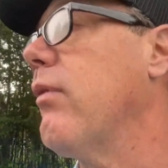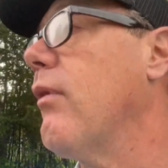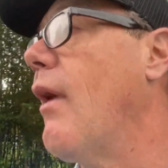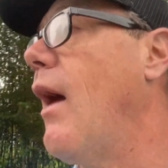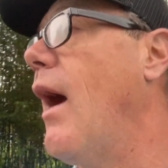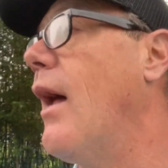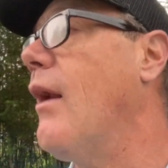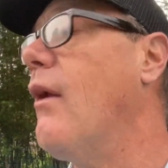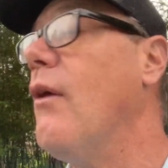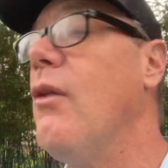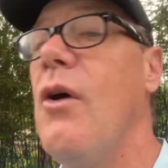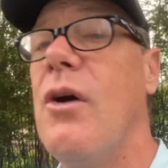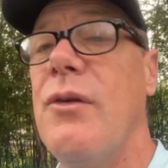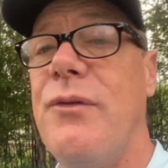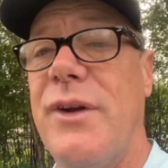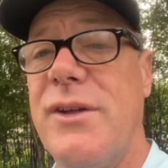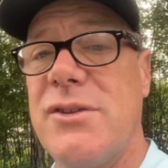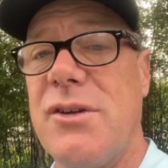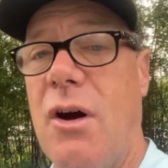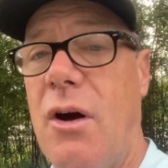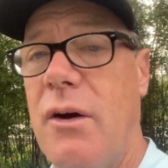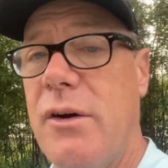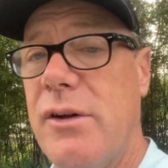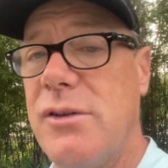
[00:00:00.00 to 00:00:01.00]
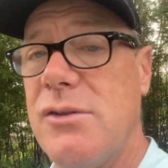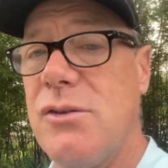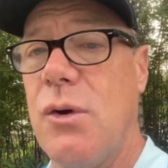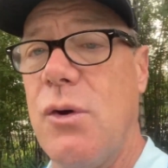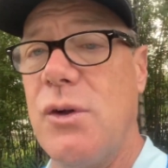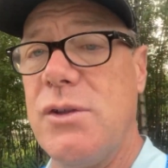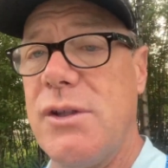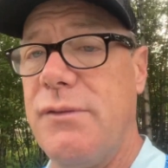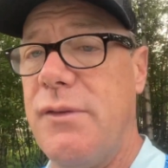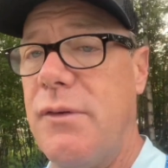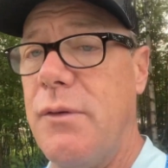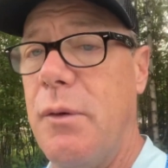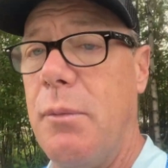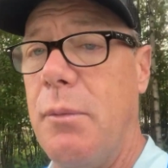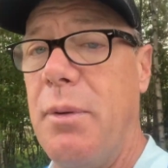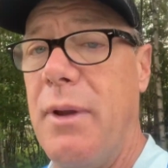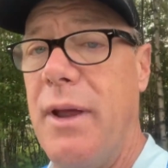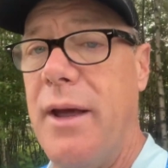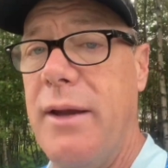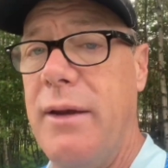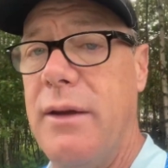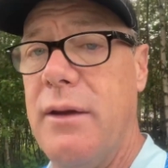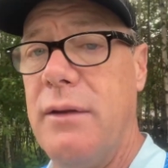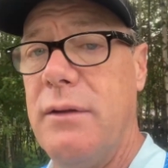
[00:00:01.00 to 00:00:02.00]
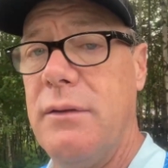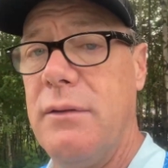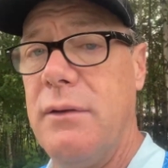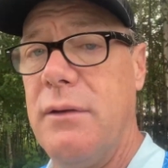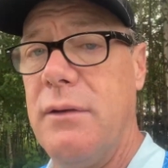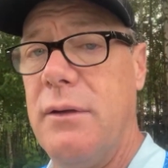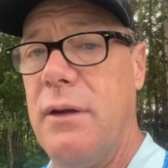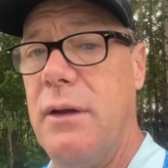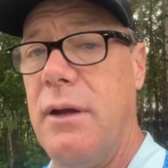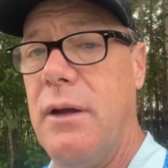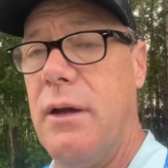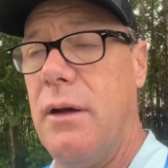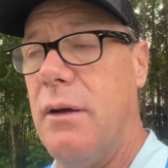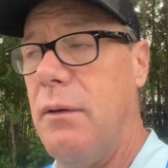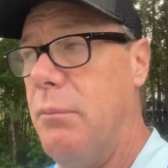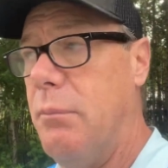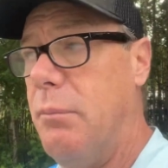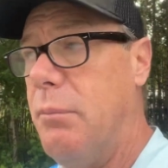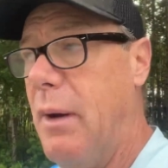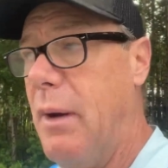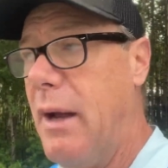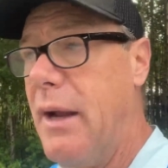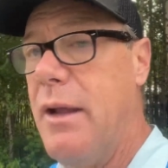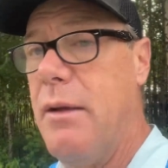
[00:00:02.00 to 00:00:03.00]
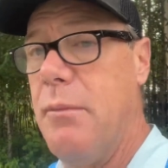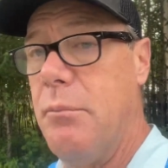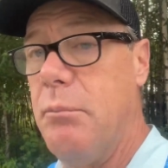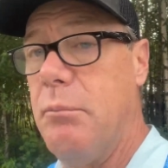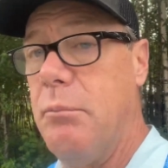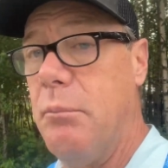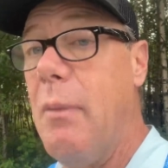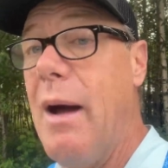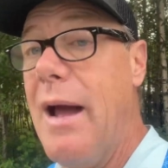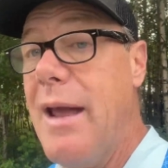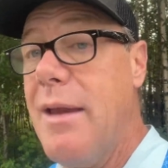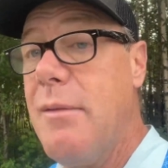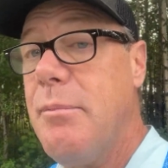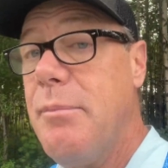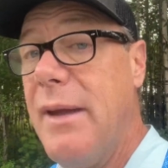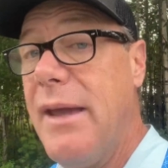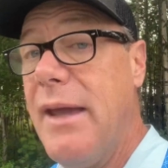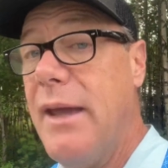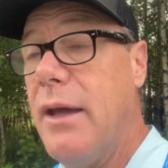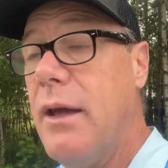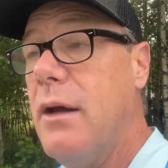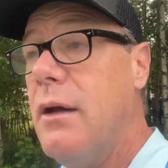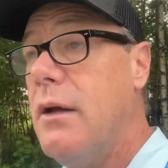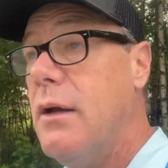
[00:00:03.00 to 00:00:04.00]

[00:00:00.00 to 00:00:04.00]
I don't know if it's the hardest course I've ever played, but it might be.